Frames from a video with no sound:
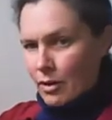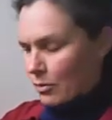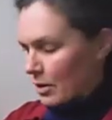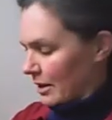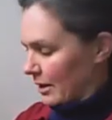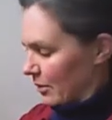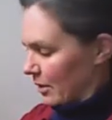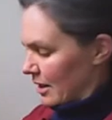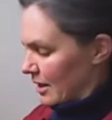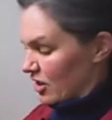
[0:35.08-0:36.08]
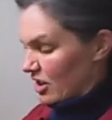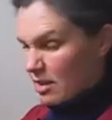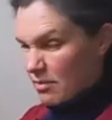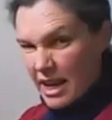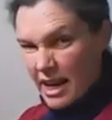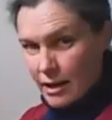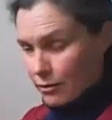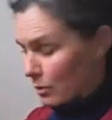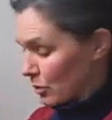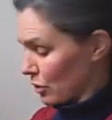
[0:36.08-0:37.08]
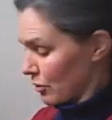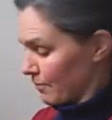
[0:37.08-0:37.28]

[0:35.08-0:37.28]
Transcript: Put a liquid in there, you can tip that out if you want to.